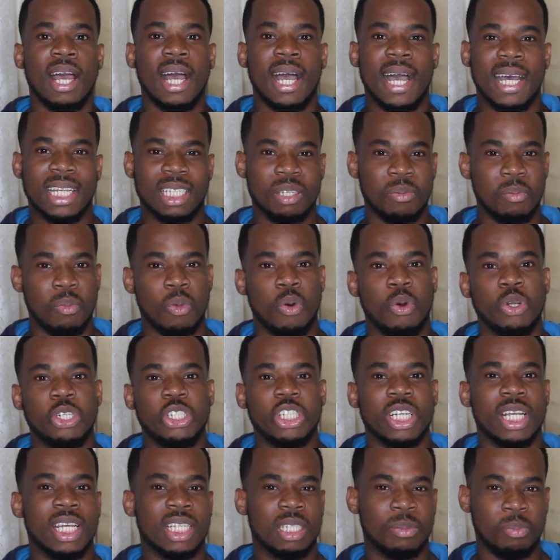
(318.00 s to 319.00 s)
as
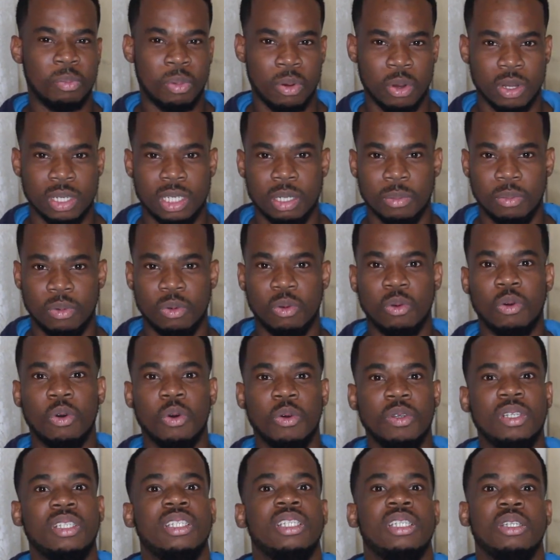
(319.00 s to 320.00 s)
much as possible
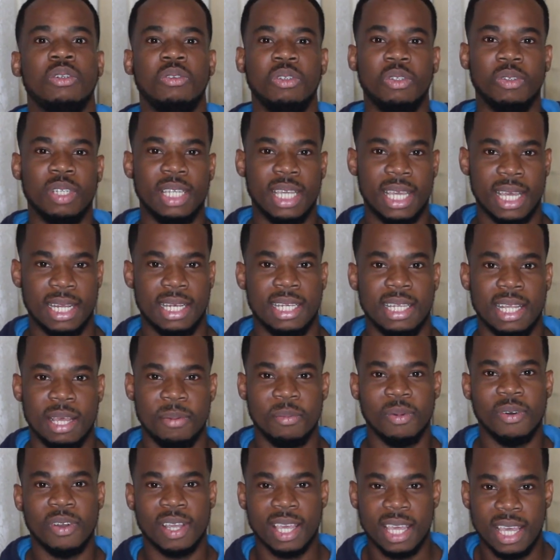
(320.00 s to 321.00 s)
until you get
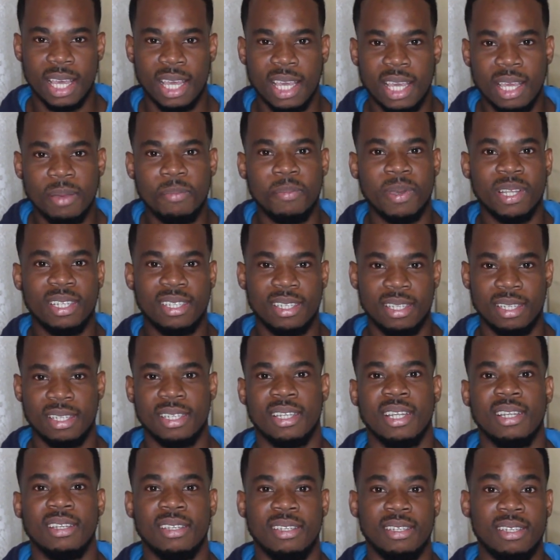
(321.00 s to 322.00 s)
them. Okay,
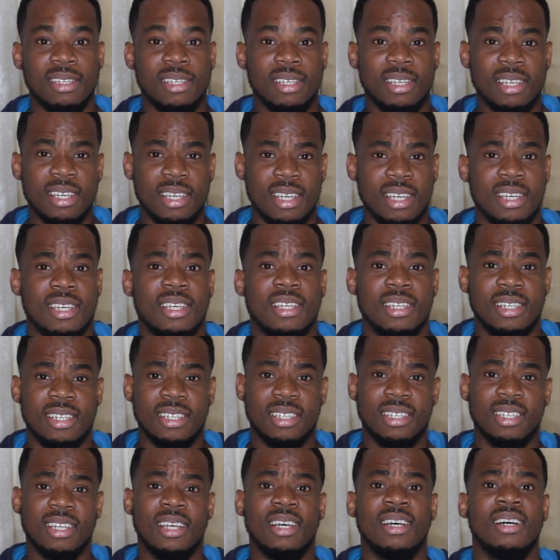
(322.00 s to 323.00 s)
persistency
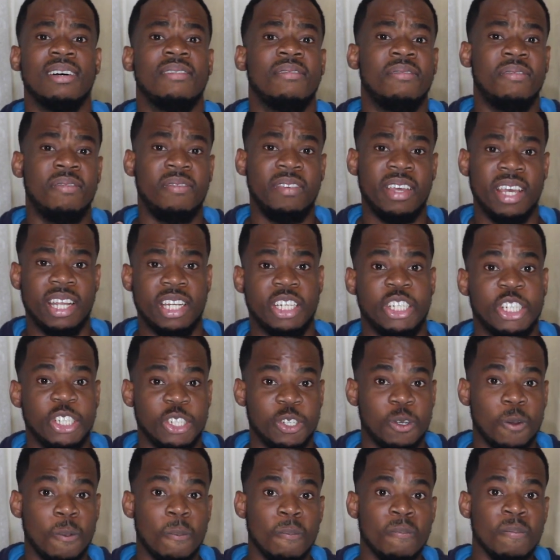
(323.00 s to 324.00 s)
is a
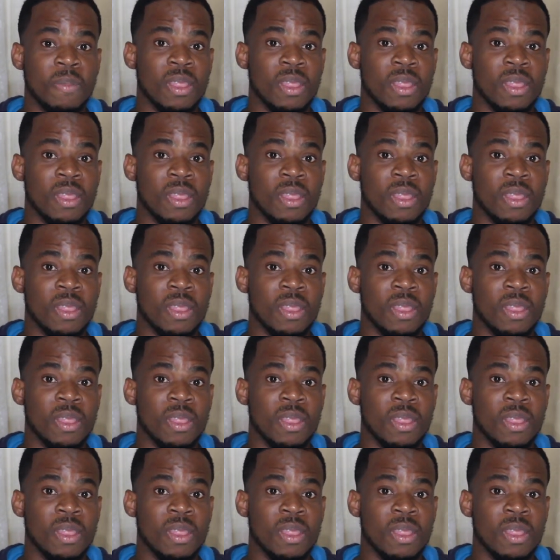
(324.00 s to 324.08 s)
virtue.